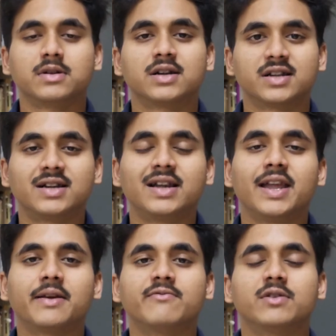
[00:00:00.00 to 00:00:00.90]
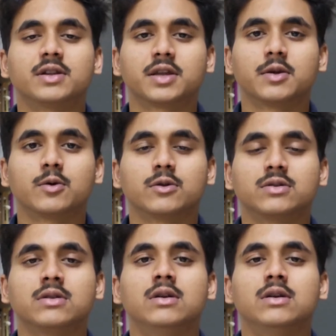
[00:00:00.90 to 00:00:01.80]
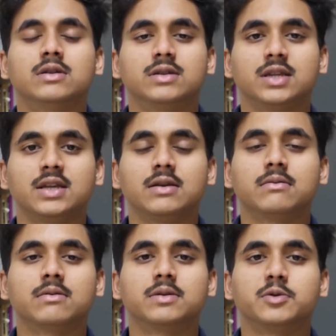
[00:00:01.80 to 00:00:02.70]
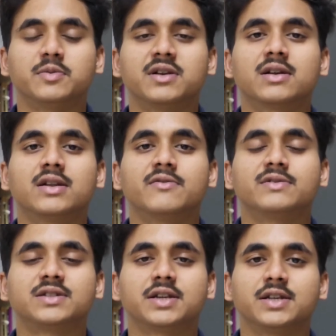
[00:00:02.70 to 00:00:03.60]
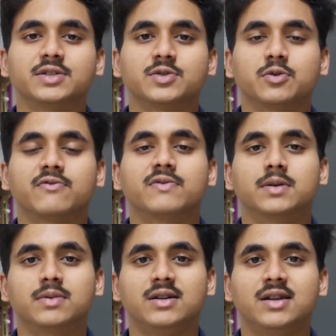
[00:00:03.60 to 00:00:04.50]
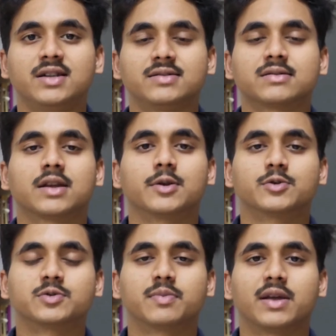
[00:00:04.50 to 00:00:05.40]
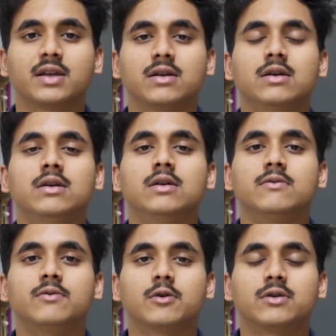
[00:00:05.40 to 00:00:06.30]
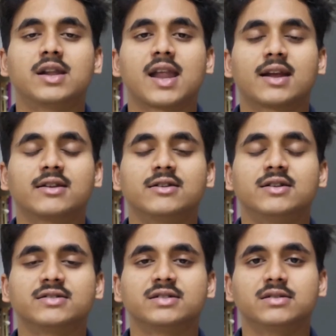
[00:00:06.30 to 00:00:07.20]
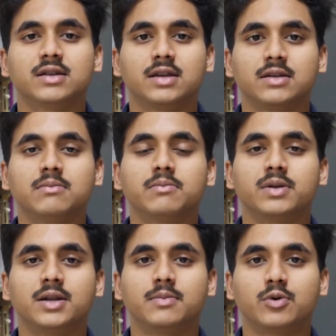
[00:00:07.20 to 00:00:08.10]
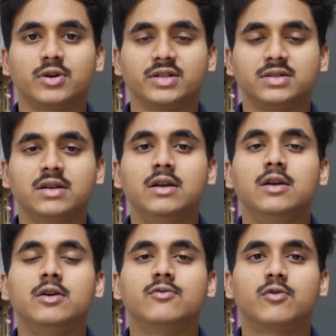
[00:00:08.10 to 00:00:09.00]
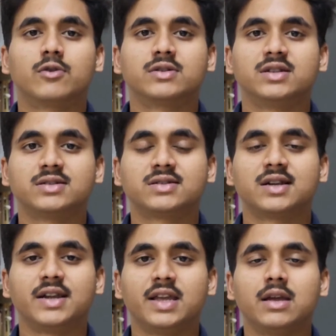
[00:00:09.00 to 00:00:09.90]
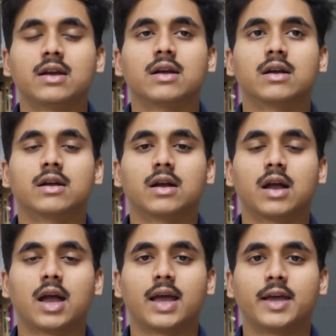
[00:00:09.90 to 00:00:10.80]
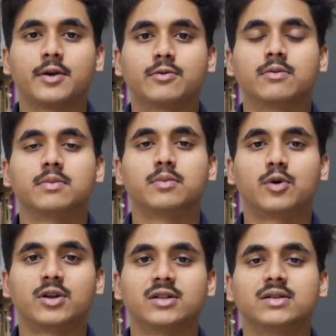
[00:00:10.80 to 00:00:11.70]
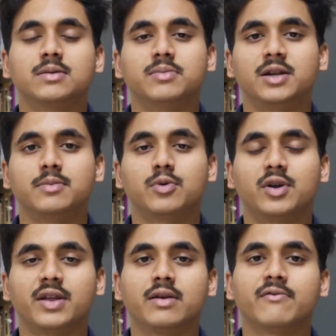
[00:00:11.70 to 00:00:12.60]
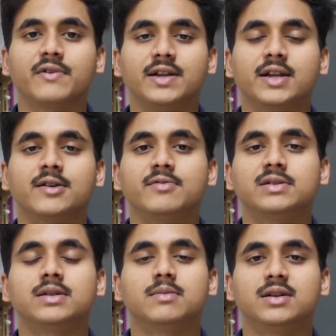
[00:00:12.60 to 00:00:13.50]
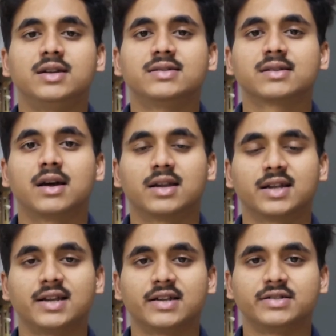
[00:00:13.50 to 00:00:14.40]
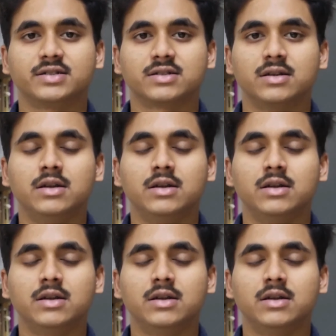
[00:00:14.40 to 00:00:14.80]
Currently, I am working on the numerical investigation of double disc Aerospike for drag reduction in blunt bodies. For this study, I have modeled the blunt body fitted with double disc architecture.